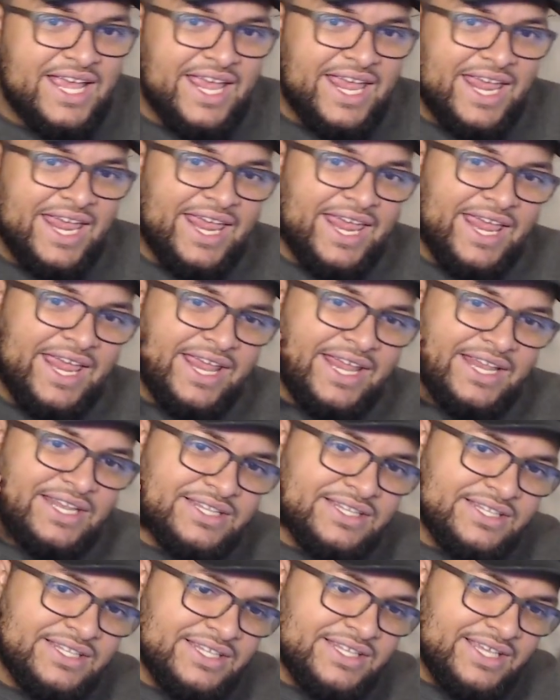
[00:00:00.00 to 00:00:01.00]

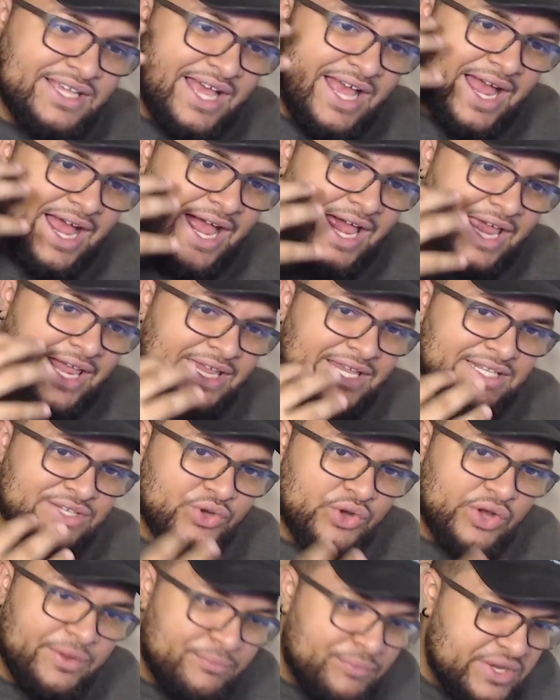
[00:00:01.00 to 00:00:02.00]
and I
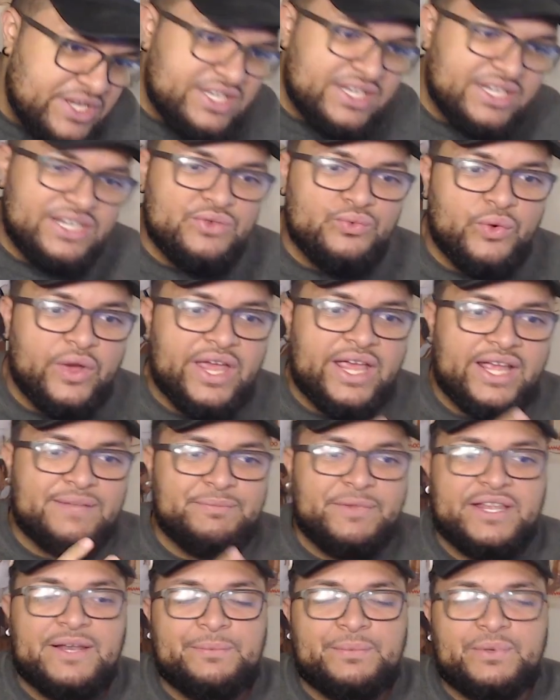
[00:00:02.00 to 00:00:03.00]
immediately went and
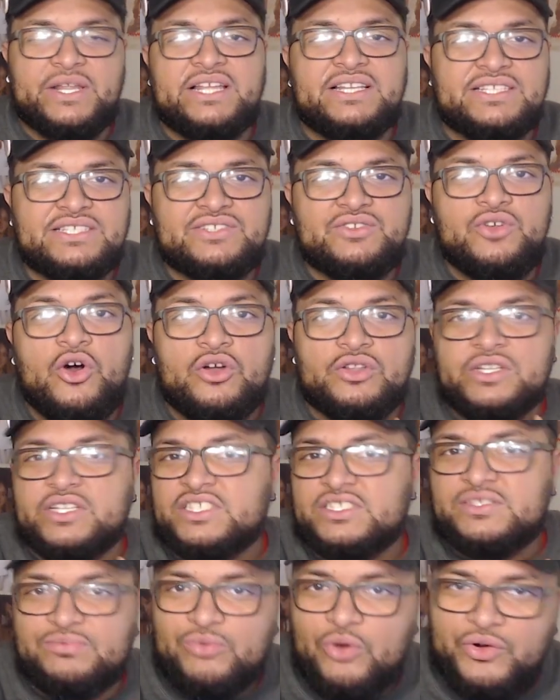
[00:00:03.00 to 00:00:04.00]
made a playlist called
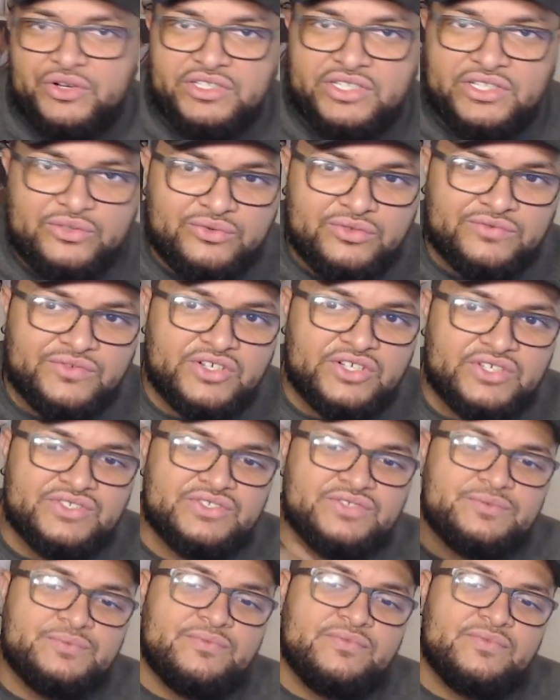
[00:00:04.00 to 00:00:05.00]
Exploring the
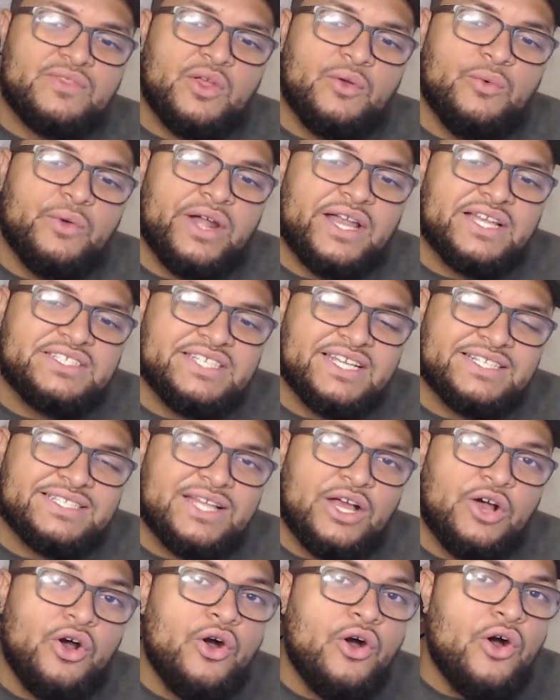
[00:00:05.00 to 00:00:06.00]
Loonaverse, where I checked
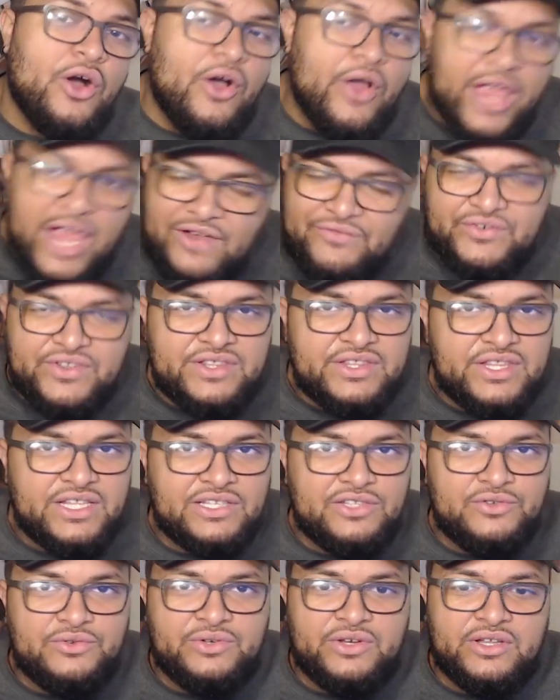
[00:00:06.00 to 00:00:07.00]
out
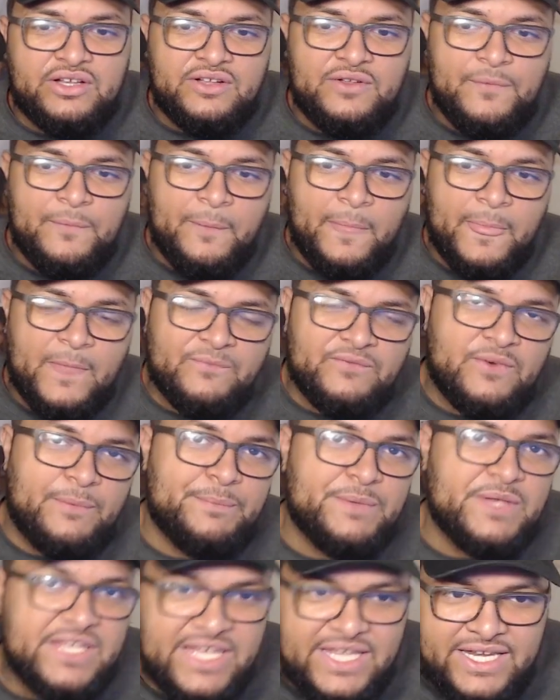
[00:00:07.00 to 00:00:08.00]
everything Luna, from
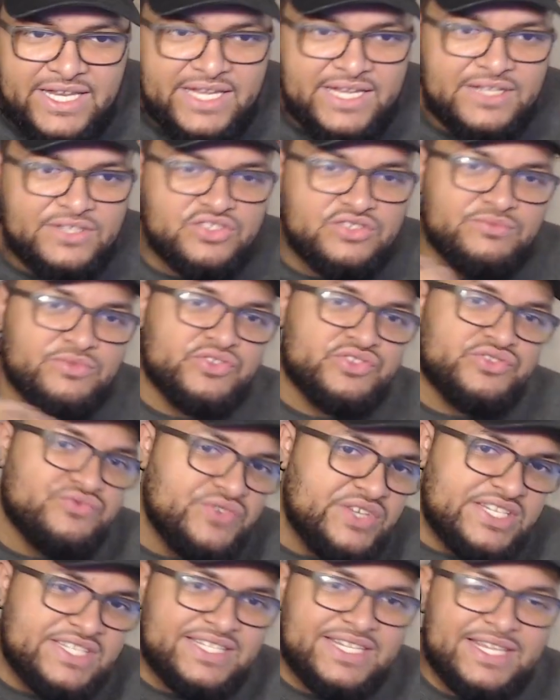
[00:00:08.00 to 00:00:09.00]
beginning to most
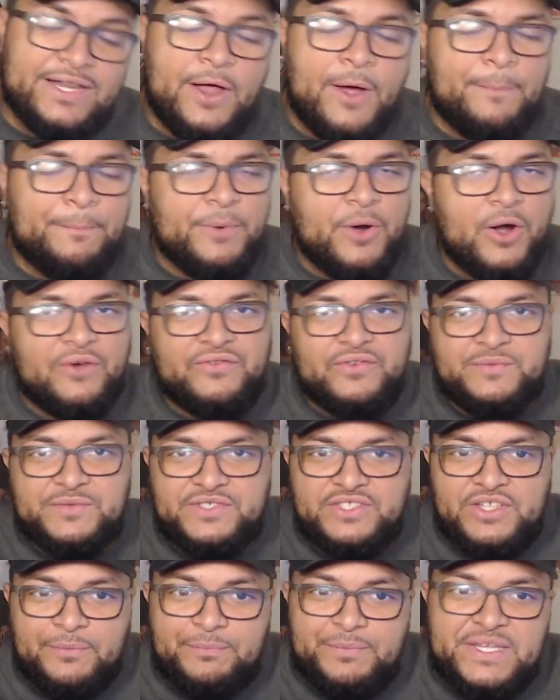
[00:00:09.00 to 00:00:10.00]
recent, apart from
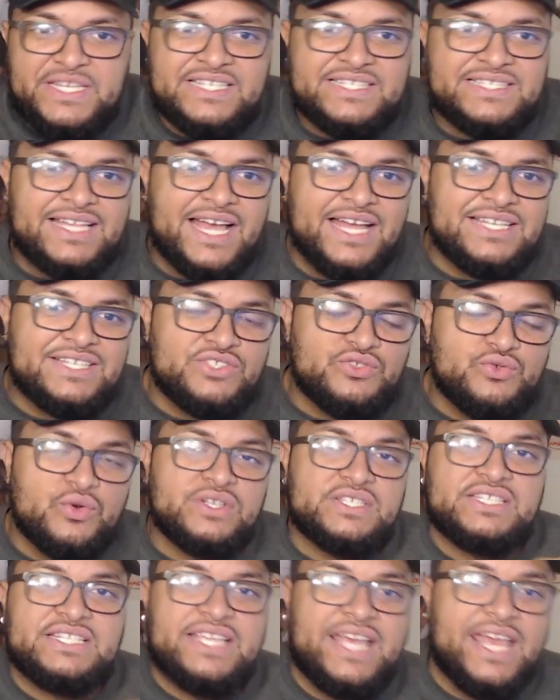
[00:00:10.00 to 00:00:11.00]
some B-sides
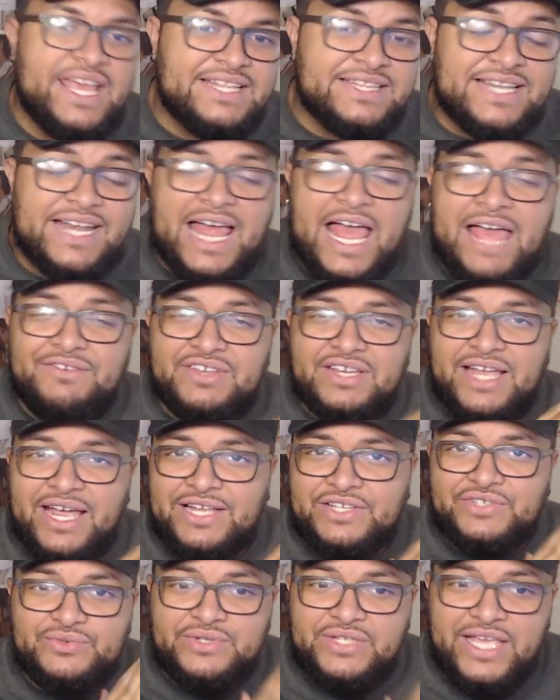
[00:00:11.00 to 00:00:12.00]
towards the end that I haven't
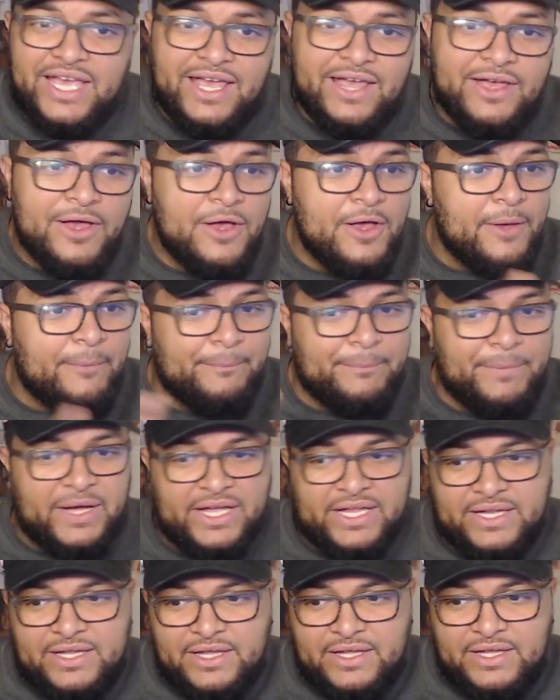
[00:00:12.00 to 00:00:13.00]
gotten to yet. But